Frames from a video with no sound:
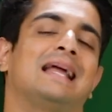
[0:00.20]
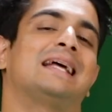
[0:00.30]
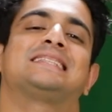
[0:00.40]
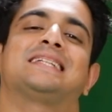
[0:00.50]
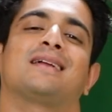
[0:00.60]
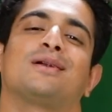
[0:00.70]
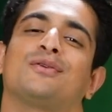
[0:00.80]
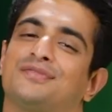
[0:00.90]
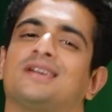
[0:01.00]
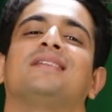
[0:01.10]
highlights
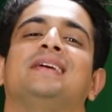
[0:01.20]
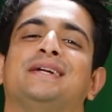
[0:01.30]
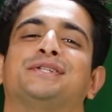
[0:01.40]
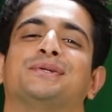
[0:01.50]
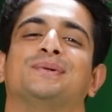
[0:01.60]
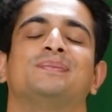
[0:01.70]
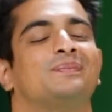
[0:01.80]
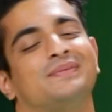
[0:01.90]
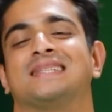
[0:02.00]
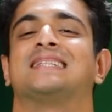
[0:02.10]
channel of The Ranveer Show.
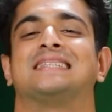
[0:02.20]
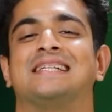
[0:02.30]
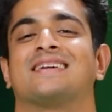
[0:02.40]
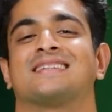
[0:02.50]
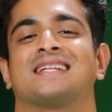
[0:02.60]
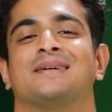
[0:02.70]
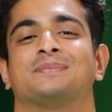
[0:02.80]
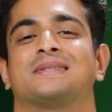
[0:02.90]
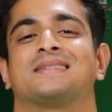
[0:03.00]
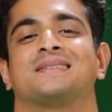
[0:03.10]
This is T R S
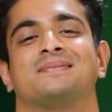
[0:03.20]
Clips.